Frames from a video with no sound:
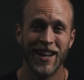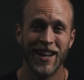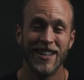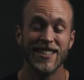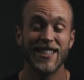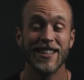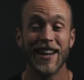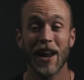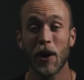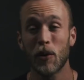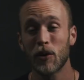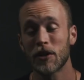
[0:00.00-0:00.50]

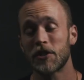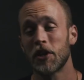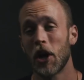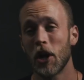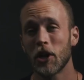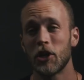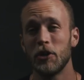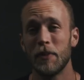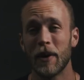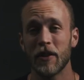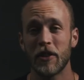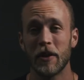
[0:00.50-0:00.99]
Today, I want to
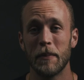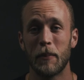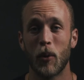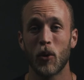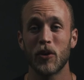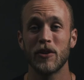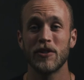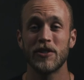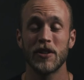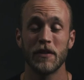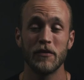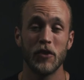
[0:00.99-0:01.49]
talk to you about the
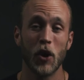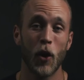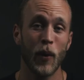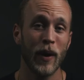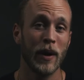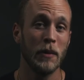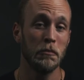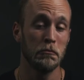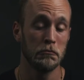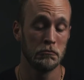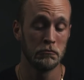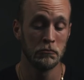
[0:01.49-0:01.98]
importance of
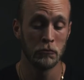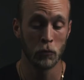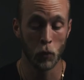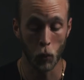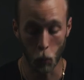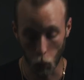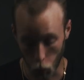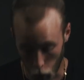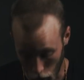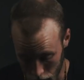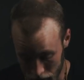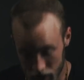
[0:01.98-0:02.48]
knowing
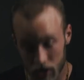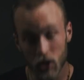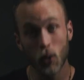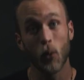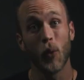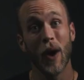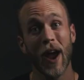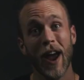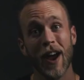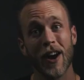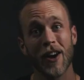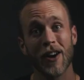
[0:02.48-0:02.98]
what to
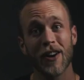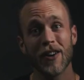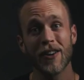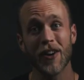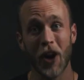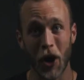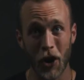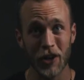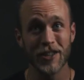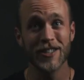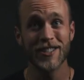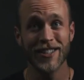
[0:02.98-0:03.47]
wear
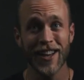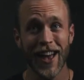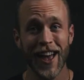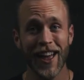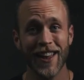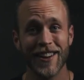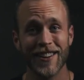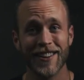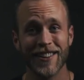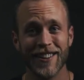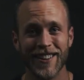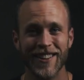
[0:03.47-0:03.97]
on
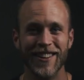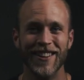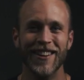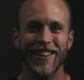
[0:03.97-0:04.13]
set.